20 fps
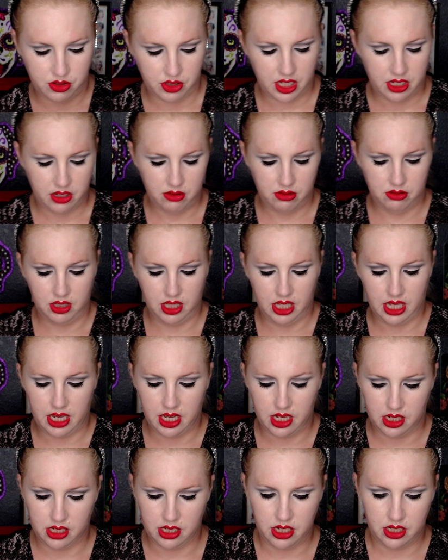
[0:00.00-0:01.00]
they don't lay
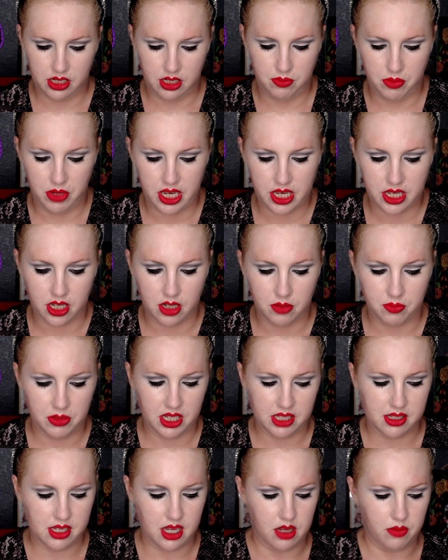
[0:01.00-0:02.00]
on any makeup
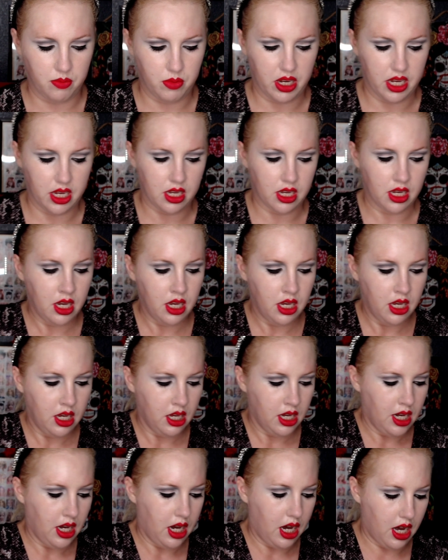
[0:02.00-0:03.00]
that's on my
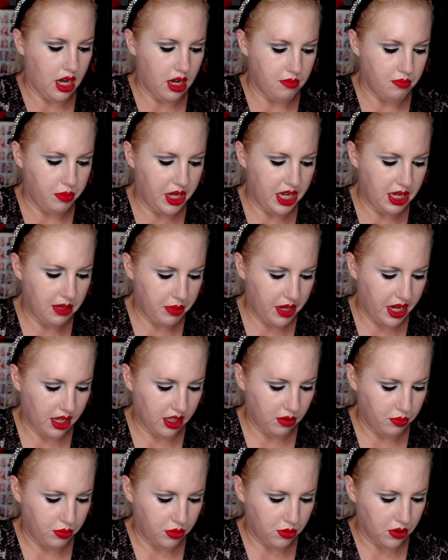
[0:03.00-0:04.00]
paint
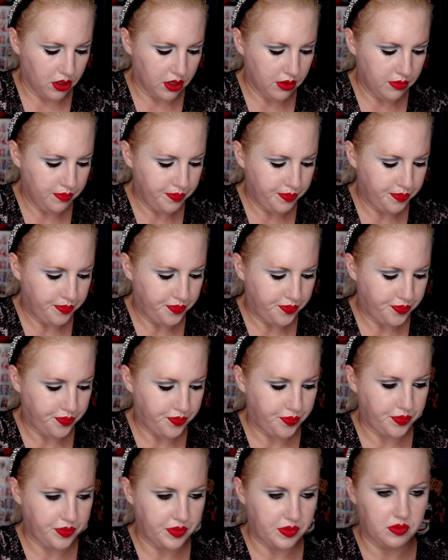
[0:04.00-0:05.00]
palette board.
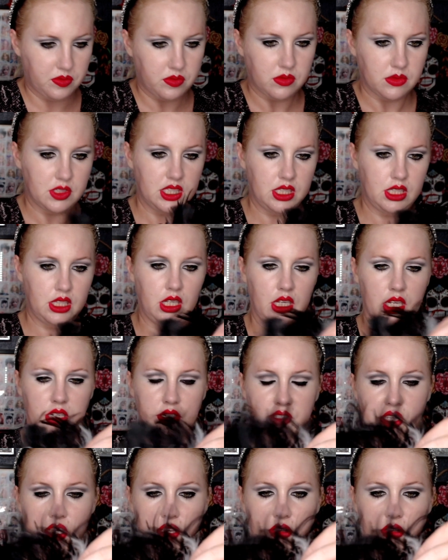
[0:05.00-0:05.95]
So